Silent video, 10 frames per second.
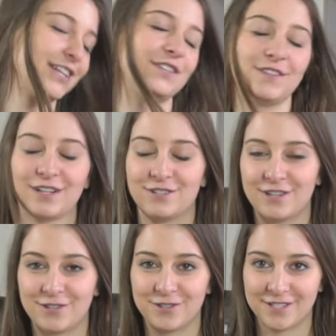it's very
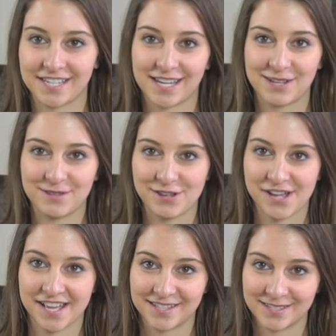traditional to eat it with your
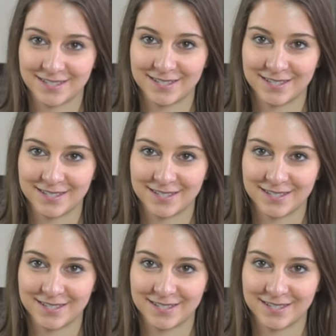hands.